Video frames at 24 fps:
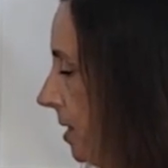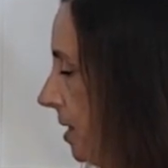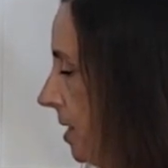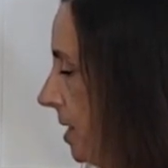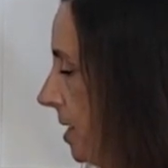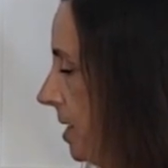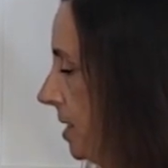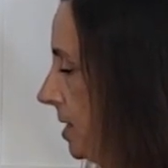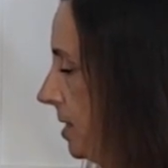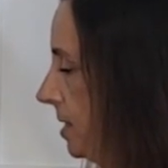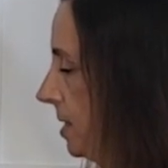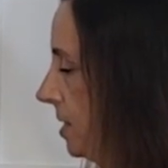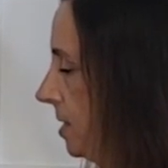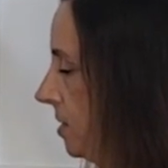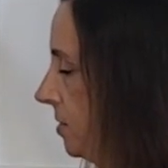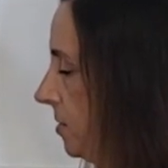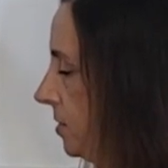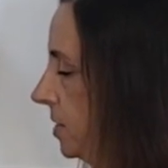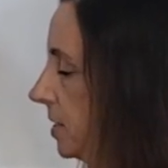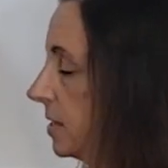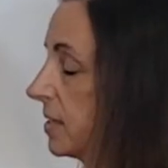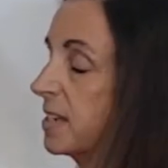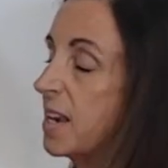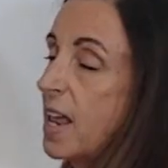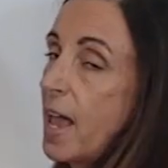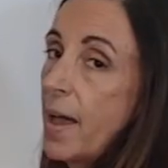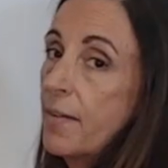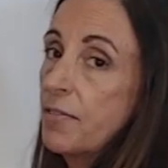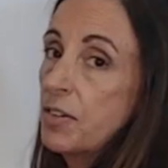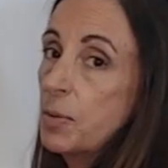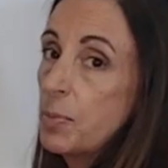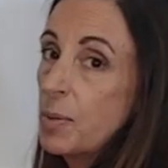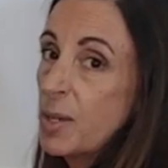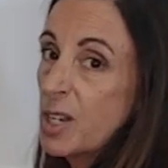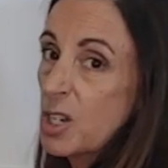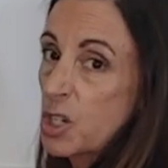And it doesn't have
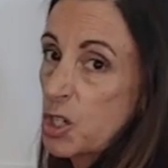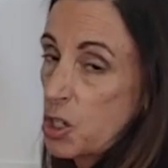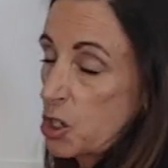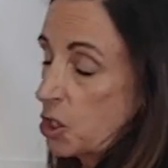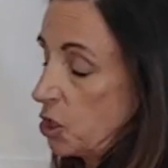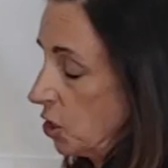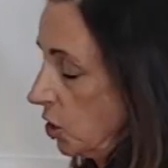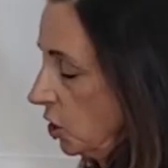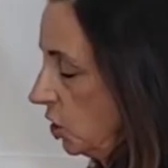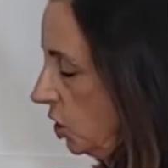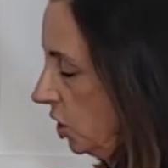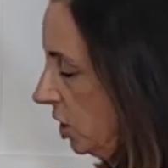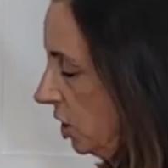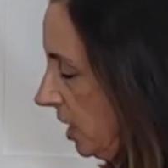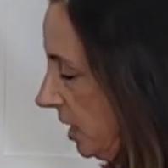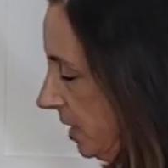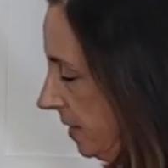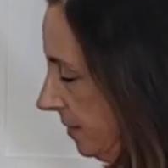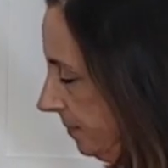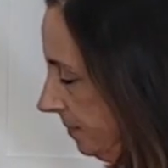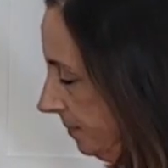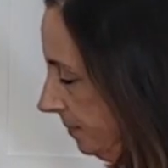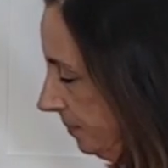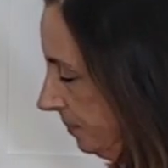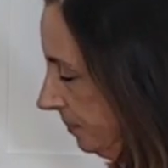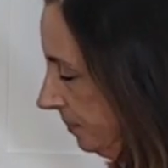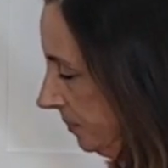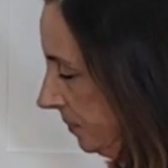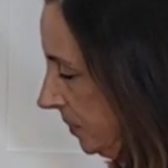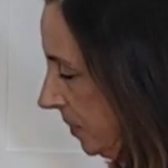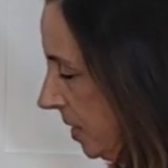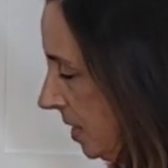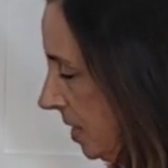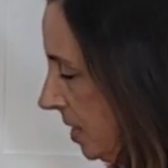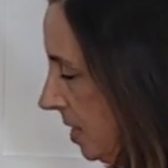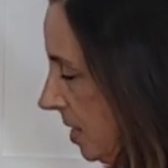to be a sugar cookie.
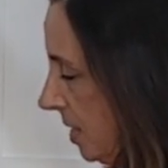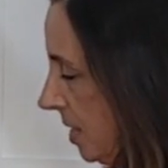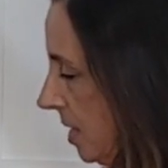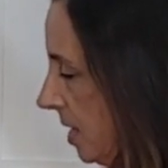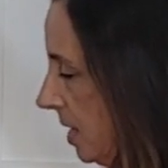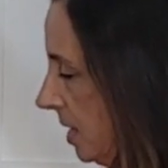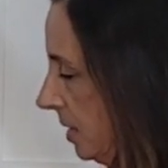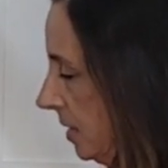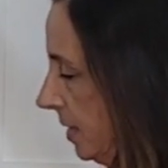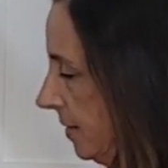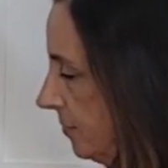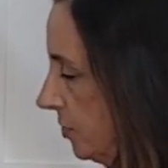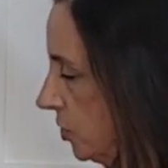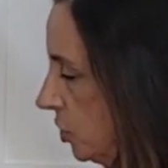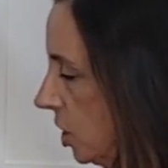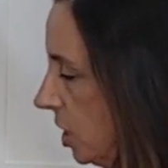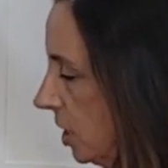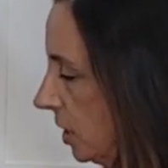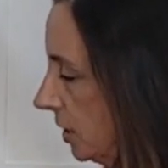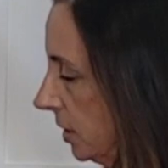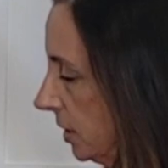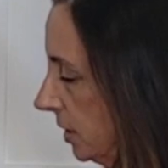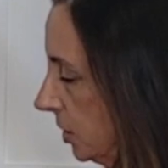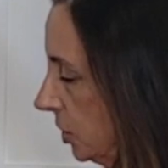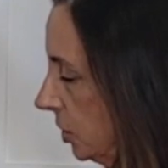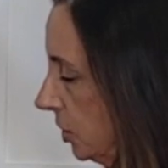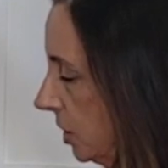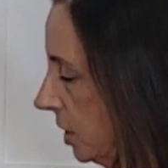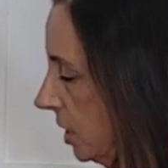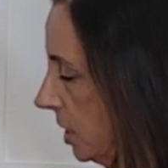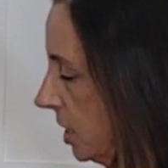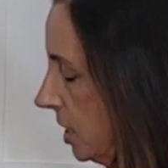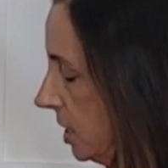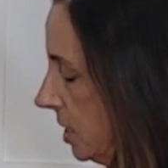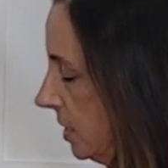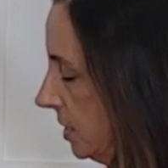I love chocolate
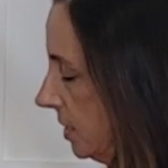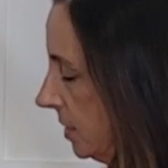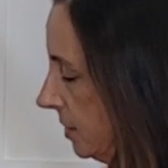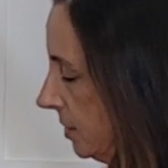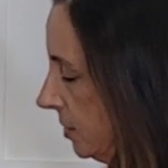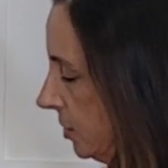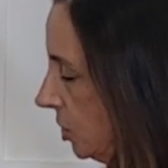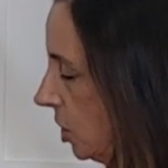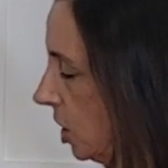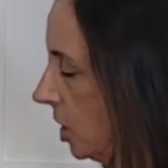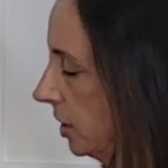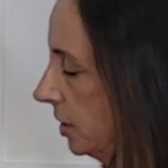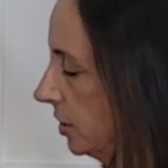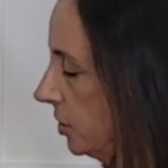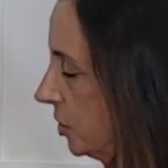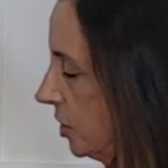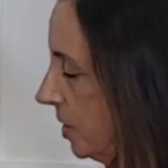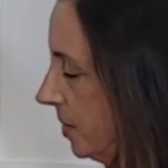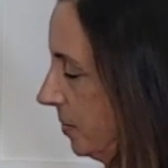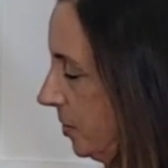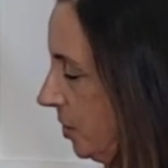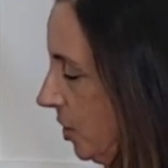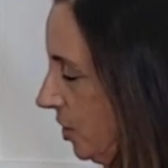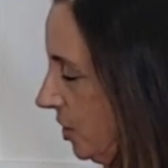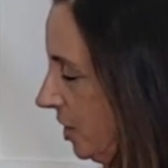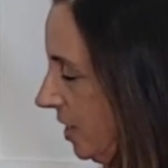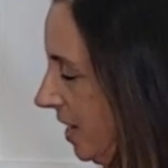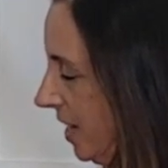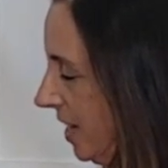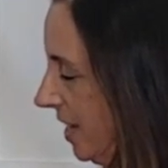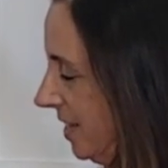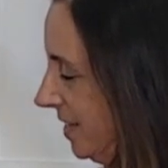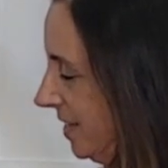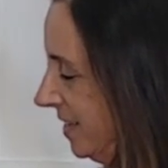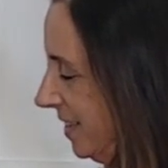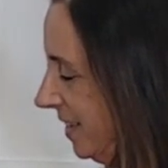cookies and chocolate chip
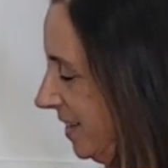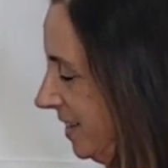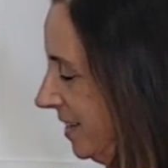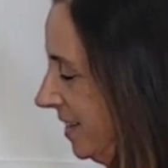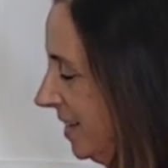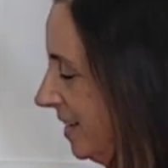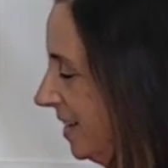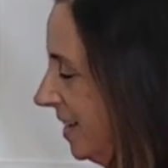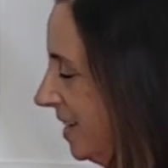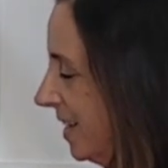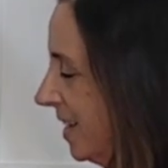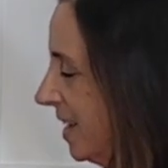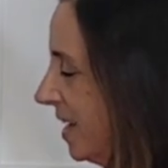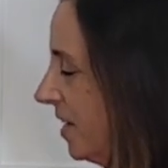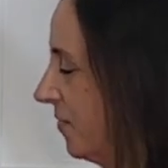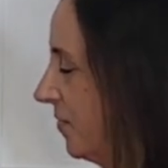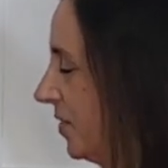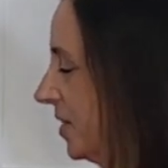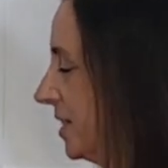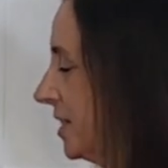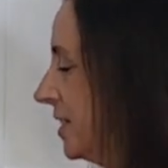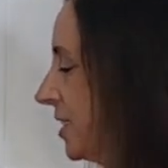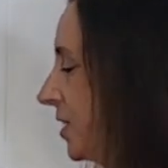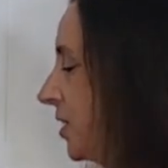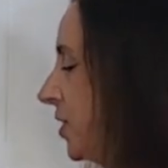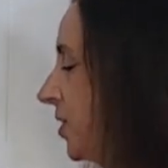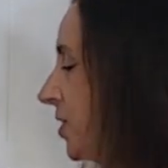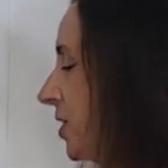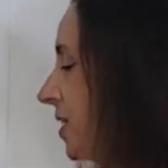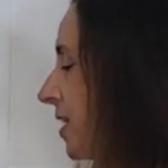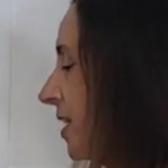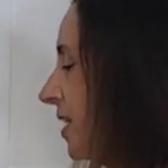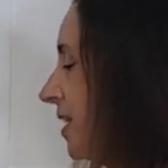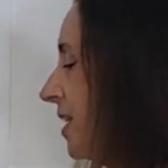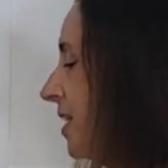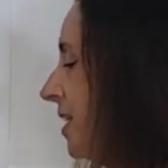cookies, and if it's a
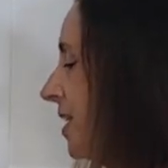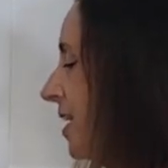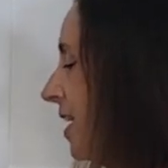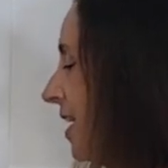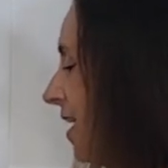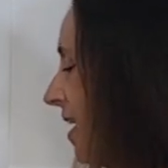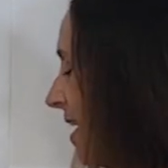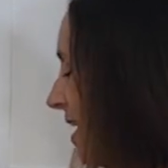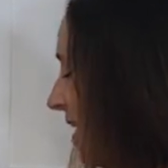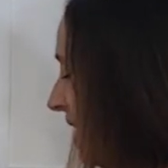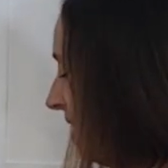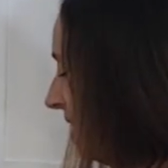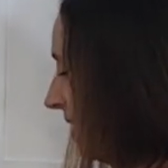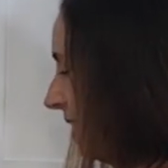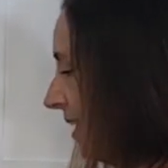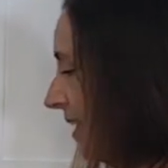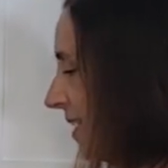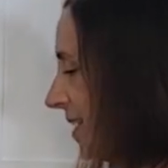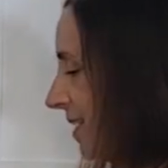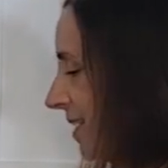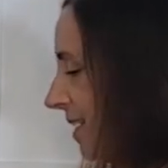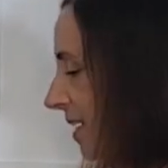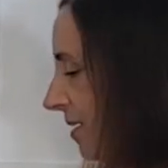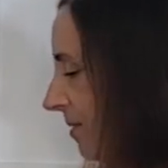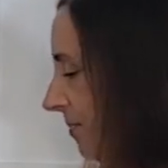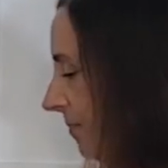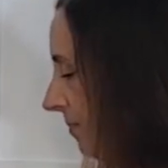cookie, I like it.